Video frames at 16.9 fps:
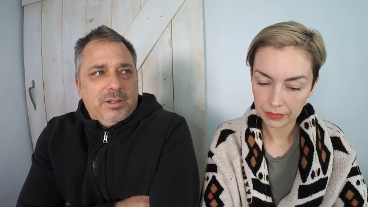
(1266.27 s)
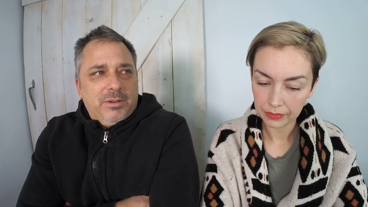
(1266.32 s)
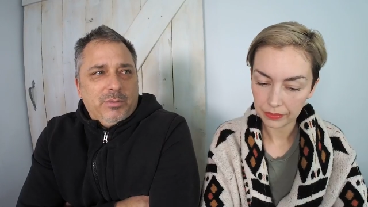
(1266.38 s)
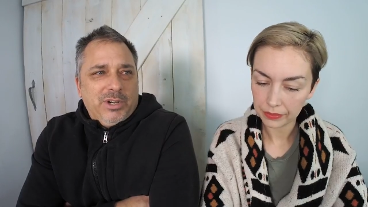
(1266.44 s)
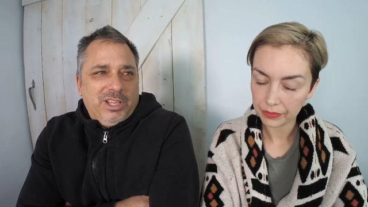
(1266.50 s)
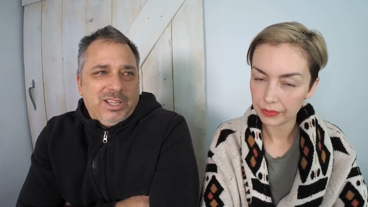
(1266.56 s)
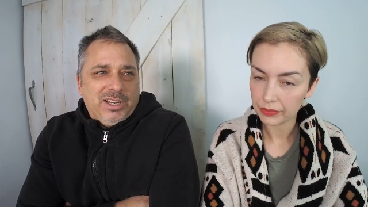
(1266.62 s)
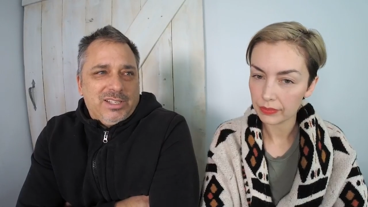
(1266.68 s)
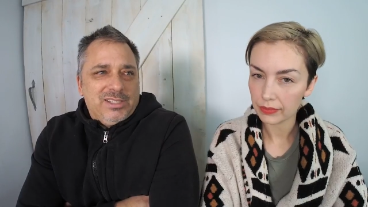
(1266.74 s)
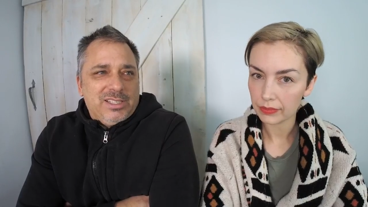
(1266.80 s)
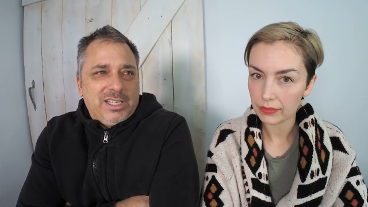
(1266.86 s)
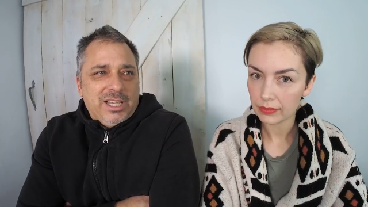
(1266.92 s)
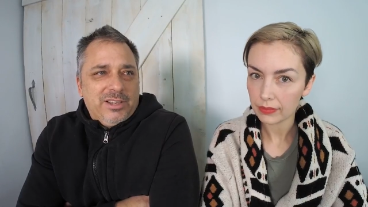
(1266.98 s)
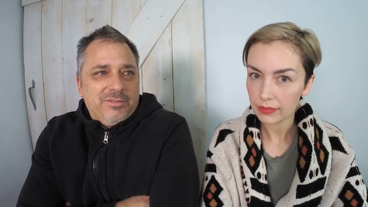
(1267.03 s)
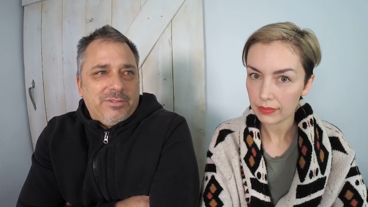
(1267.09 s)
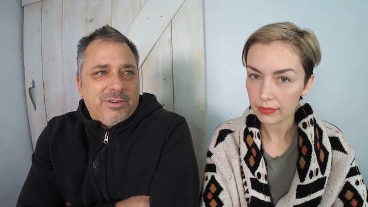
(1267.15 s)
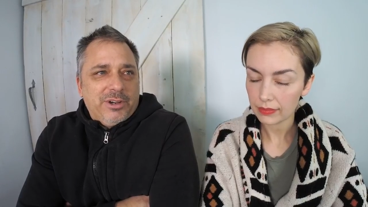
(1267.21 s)
Speaker 1: What are you gonna say
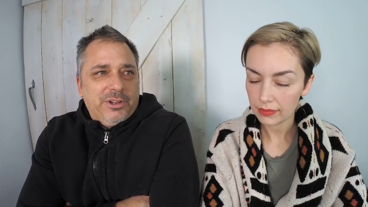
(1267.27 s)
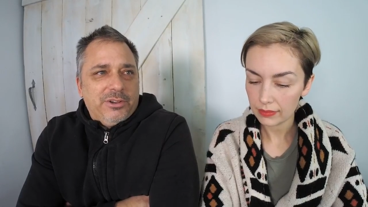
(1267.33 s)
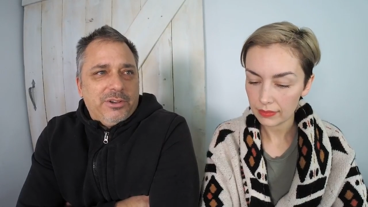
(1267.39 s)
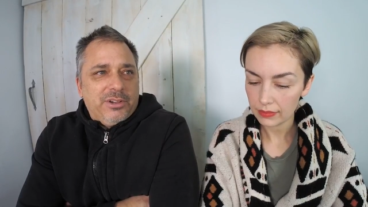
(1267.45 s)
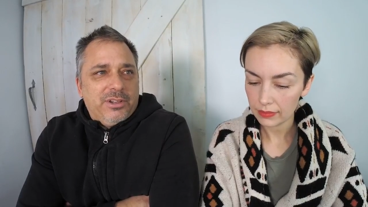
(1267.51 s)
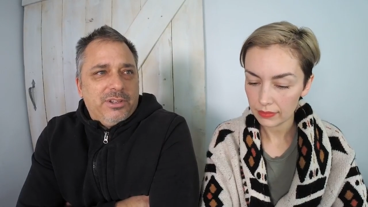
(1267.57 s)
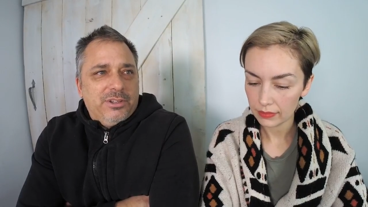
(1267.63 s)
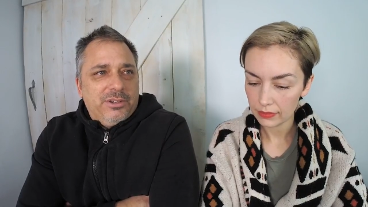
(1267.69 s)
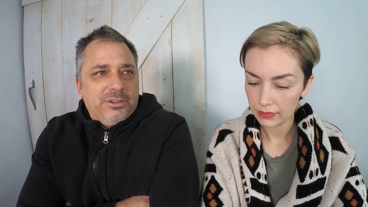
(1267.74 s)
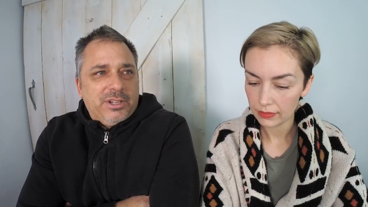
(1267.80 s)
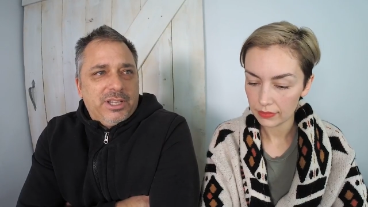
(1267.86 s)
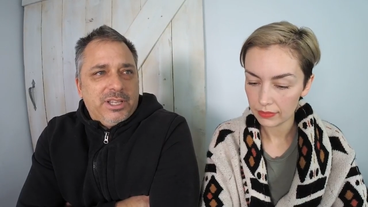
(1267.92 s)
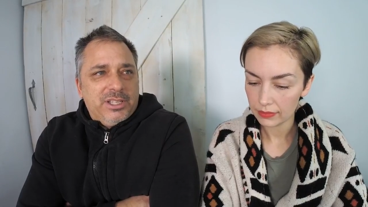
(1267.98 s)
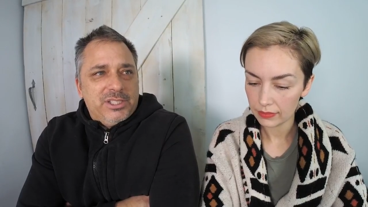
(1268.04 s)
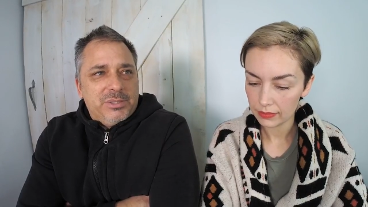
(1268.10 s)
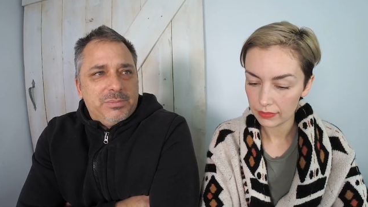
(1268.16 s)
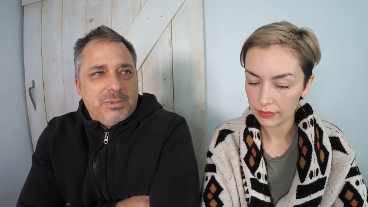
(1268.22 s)
in front of your
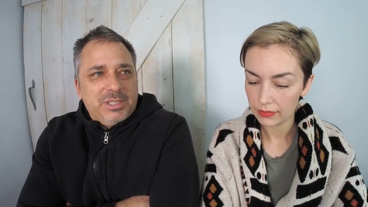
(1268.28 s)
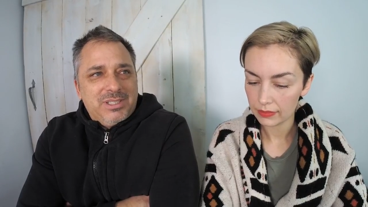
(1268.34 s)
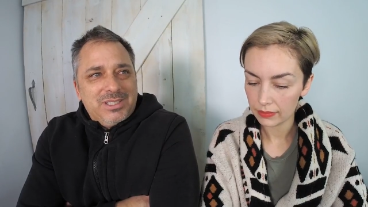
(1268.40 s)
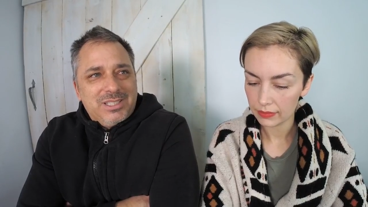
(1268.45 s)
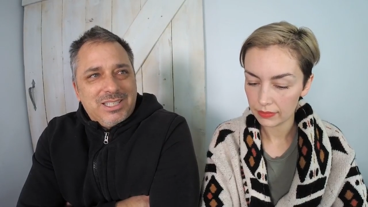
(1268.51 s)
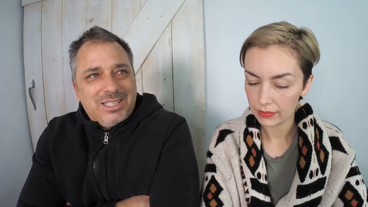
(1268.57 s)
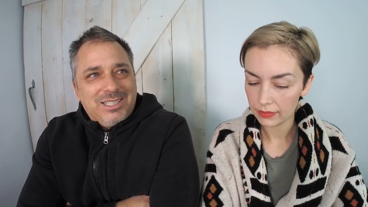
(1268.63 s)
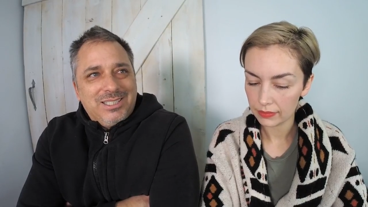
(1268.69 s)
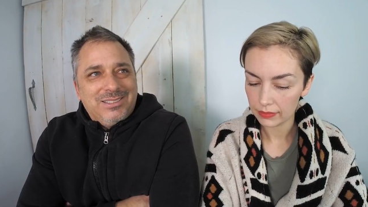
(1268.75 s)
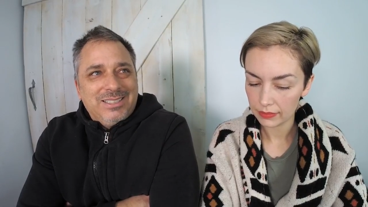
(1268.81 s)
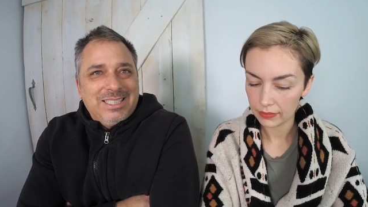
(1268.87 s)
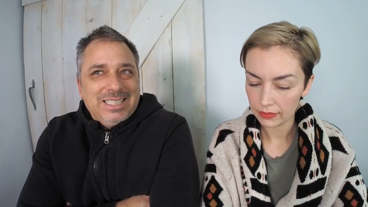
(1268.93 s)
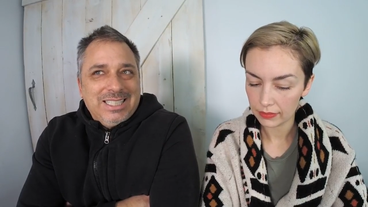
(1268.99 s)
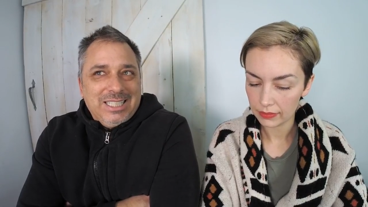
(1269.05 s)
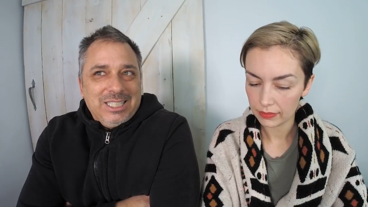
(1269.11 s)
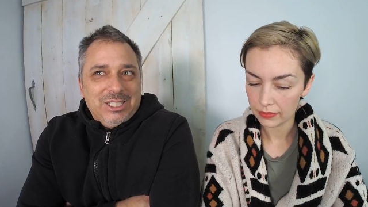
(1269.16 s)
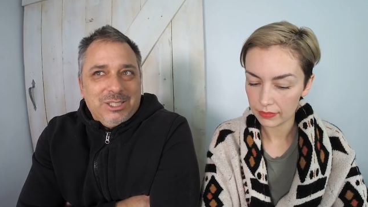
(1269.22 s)
kids? But you
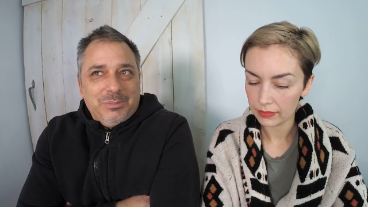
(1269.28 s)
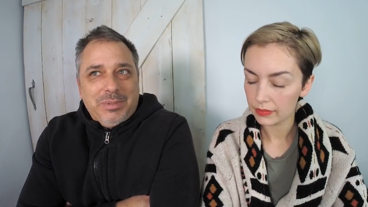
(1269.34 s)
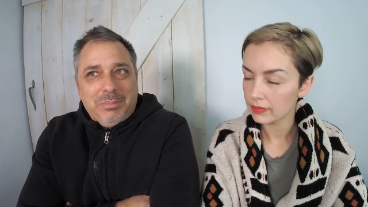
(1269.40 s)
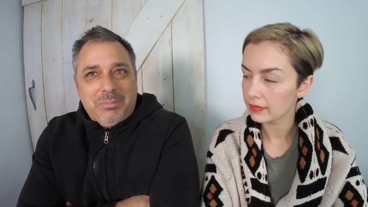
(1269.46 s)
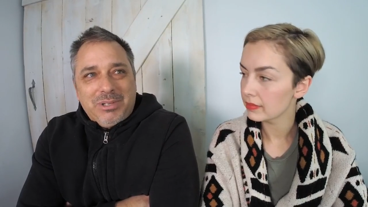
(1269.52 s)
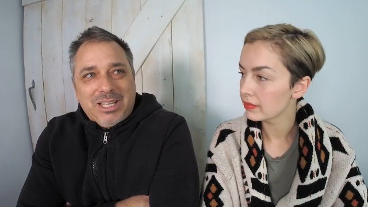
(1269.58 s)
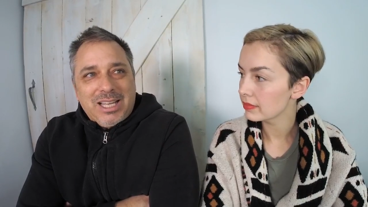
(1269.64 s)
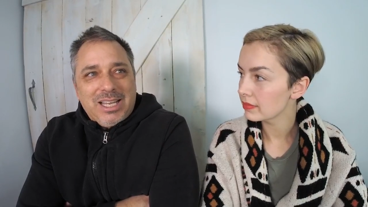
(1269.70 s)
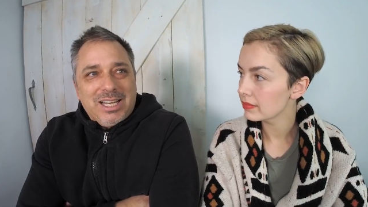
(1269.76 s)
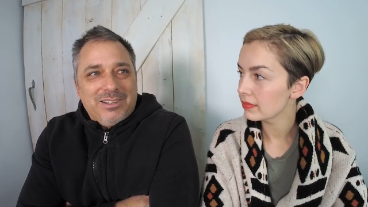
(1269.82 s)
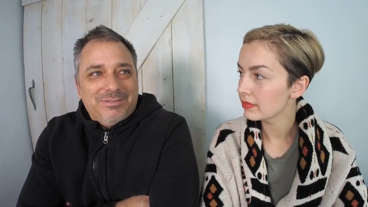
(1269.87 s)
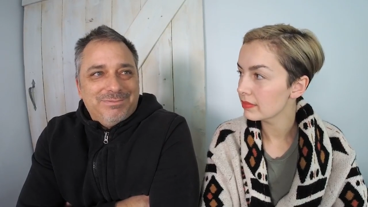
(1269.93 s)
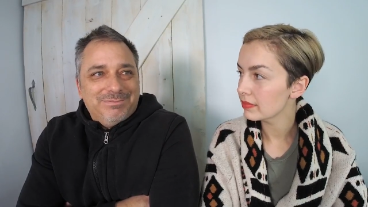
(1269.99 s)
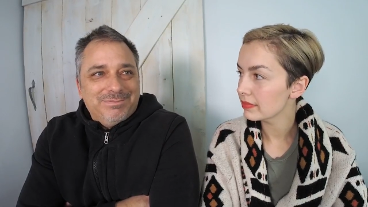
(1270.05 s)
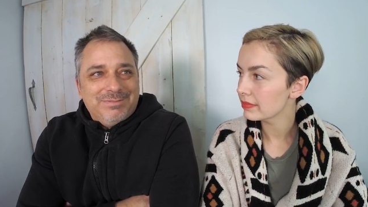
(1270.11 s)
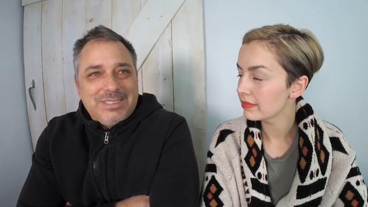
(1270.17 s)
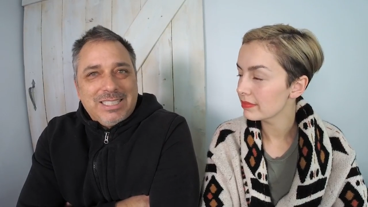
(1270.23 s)
know, people kind of